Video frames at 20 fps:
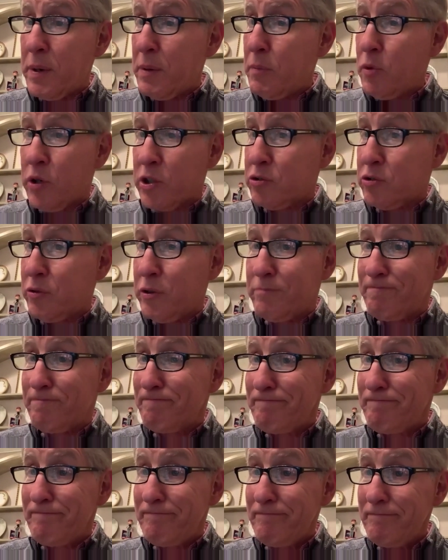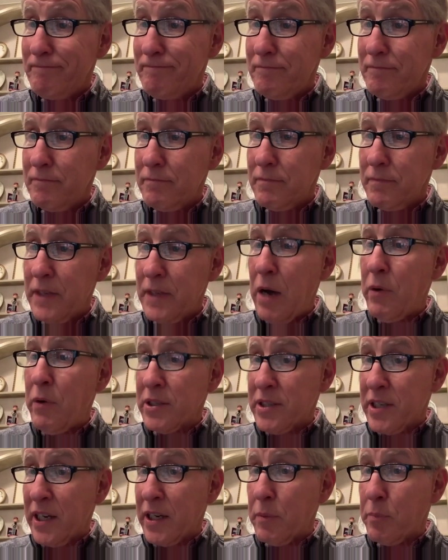been more true. Mm-hmm. Now
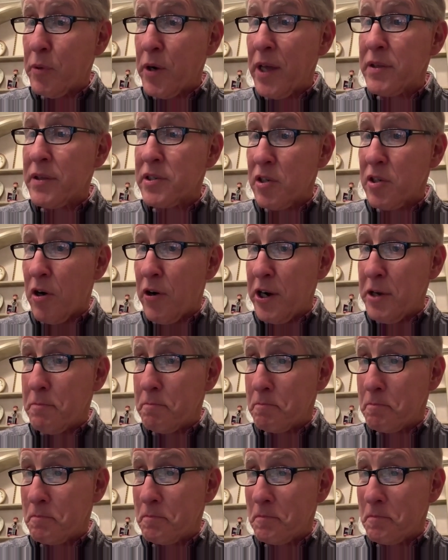I'll take a breath, sorry.